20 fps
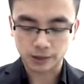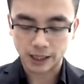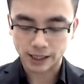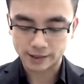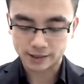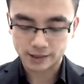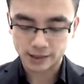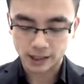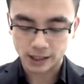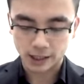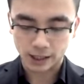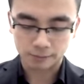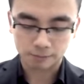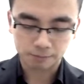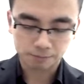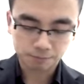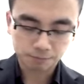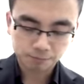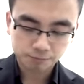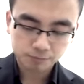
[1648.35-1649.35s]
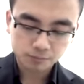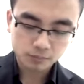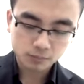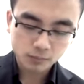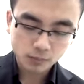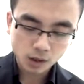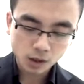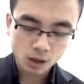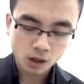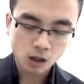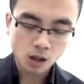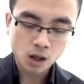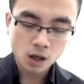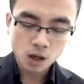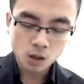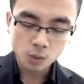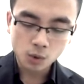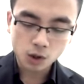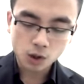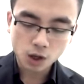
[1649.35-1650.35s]
let's see then.
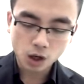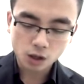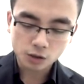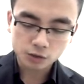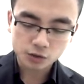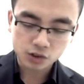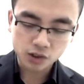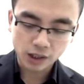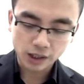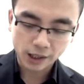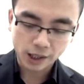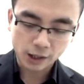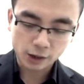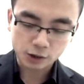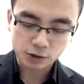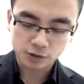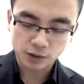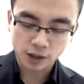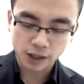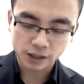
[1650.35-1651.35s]
We got the cash flow